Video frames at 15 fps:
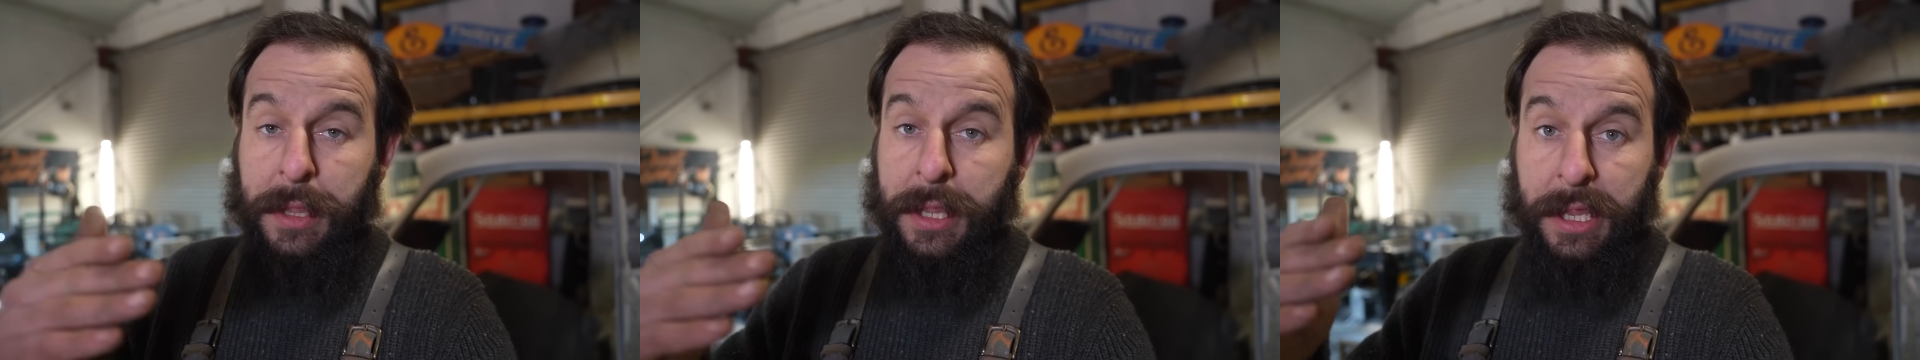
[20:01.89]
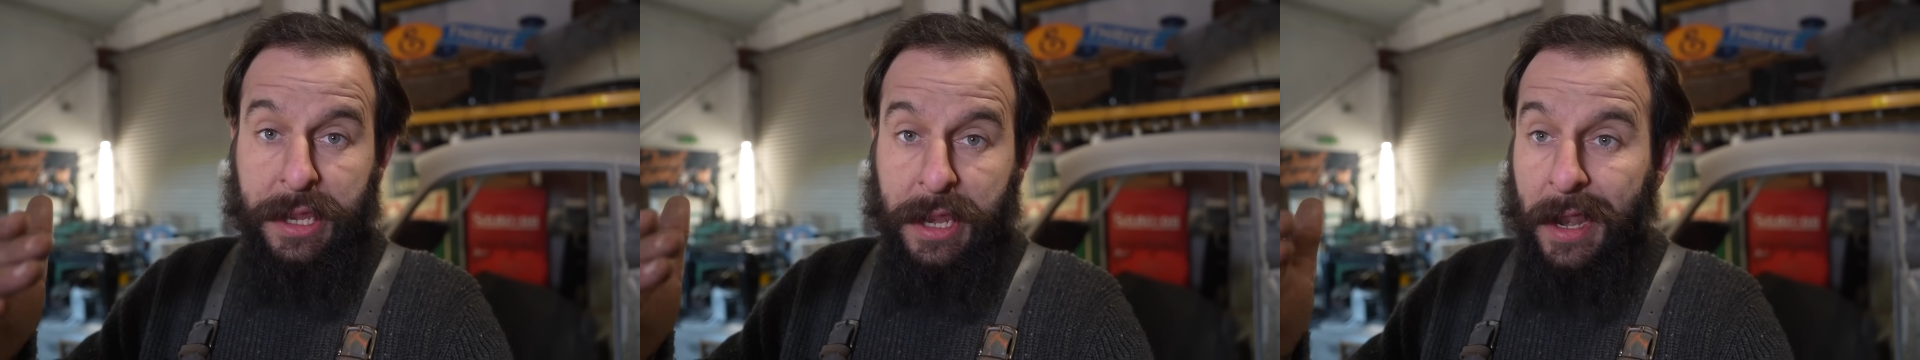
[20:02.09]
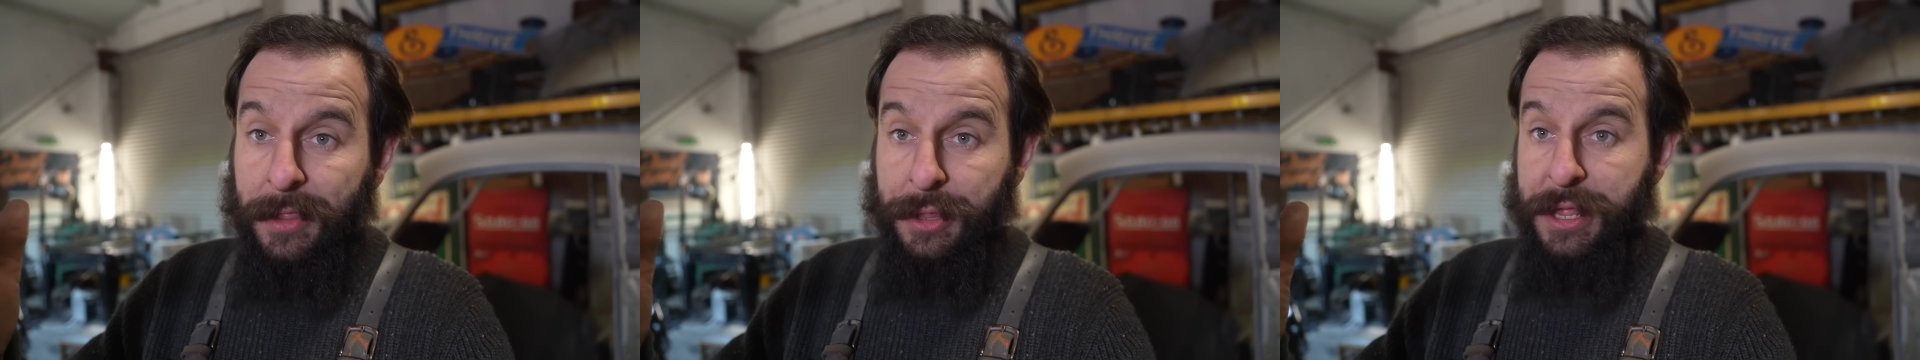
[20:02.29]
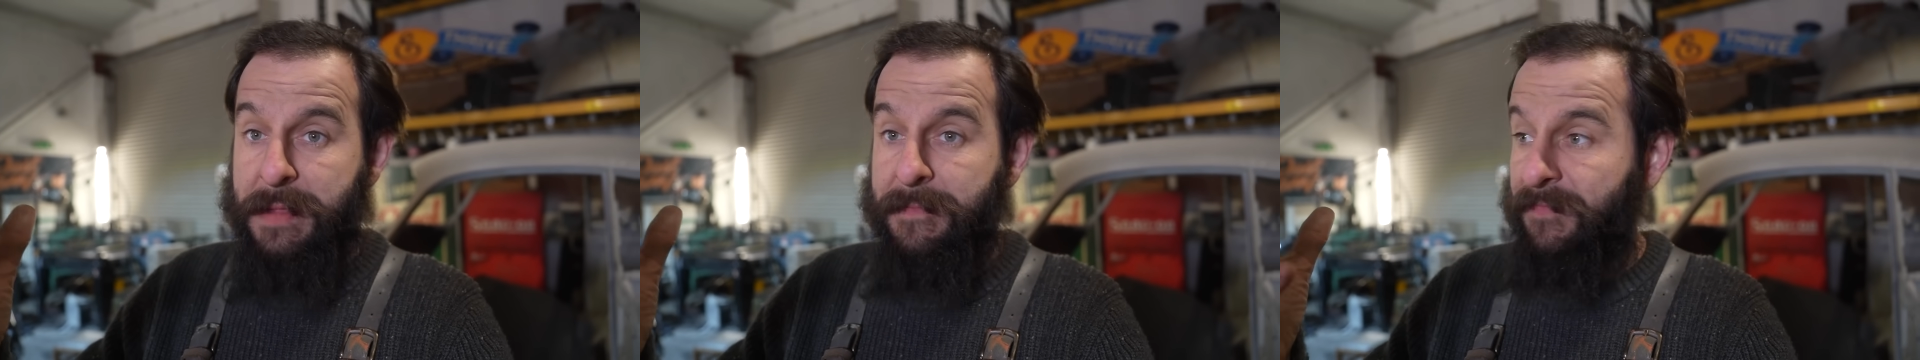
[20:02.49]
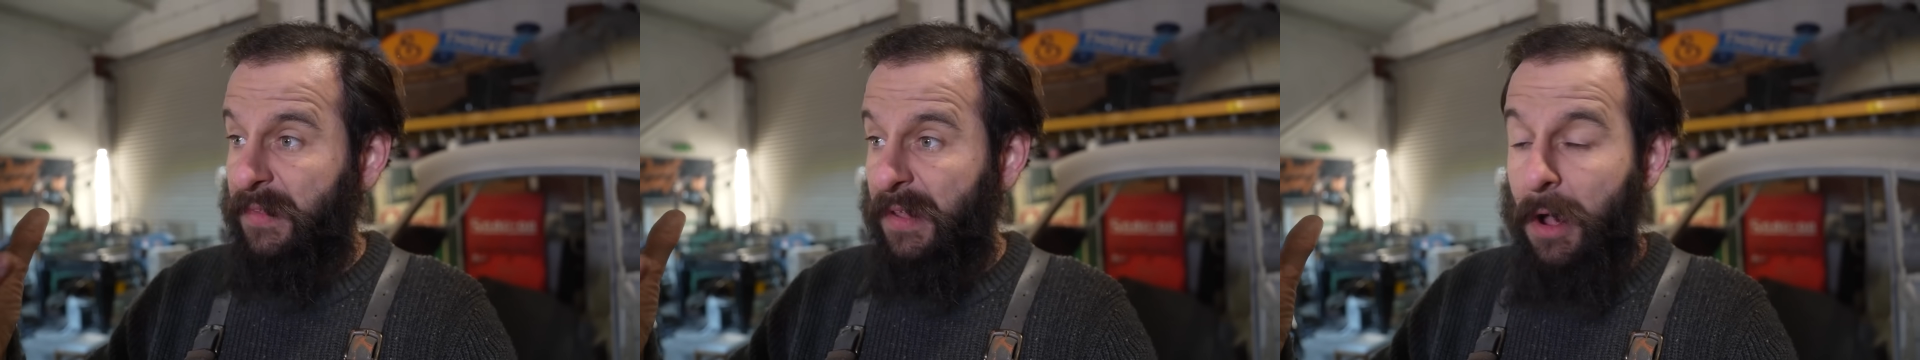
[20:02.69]

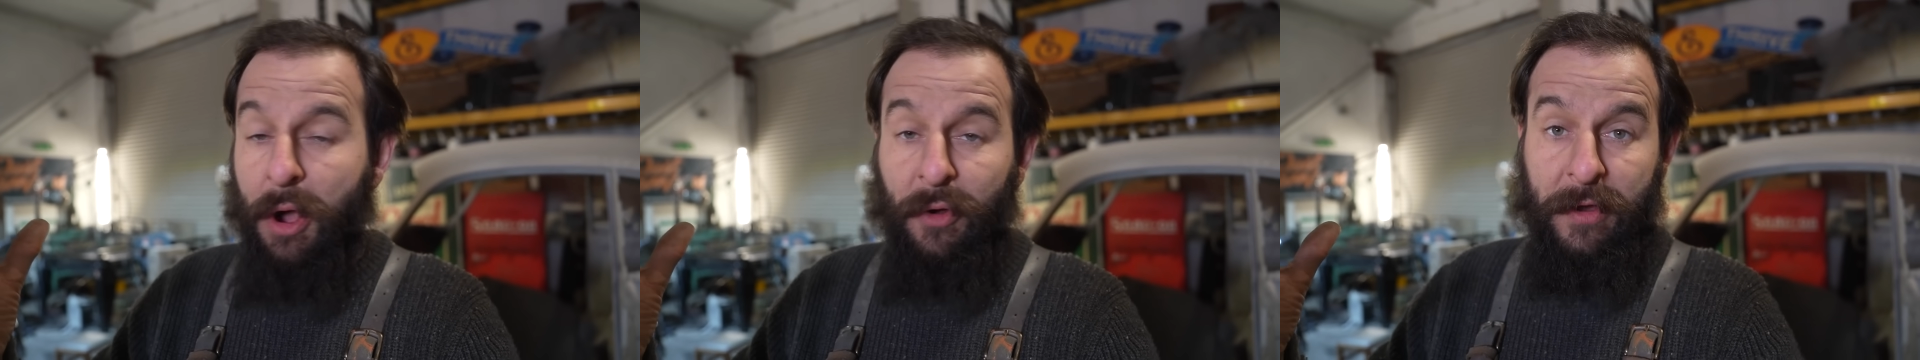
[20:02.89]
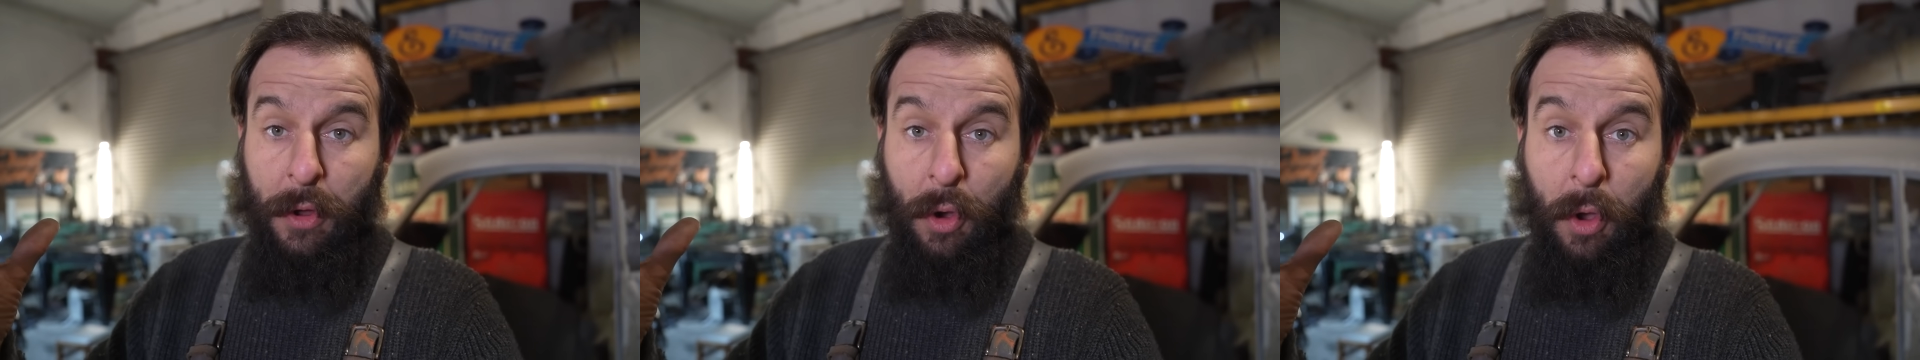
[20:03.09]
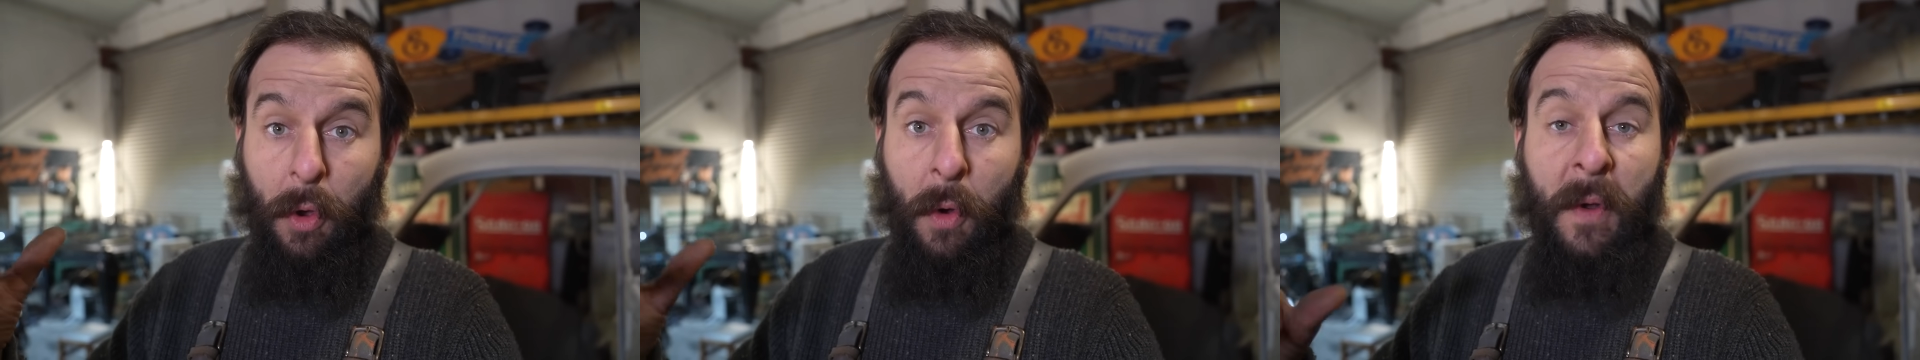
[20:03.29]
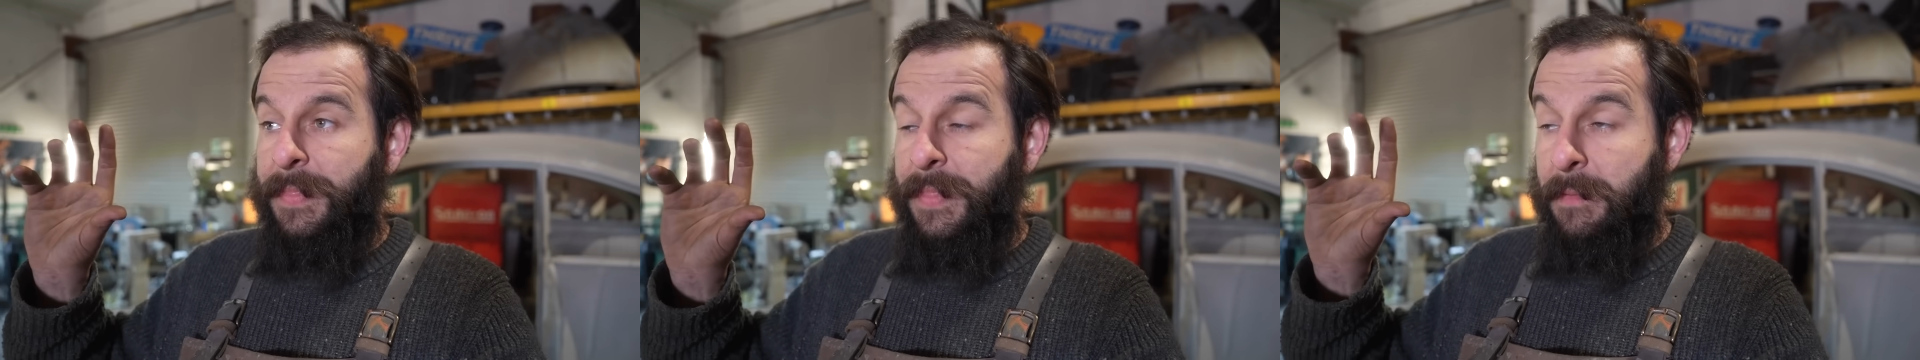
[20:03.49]
sludgy, tarry oil.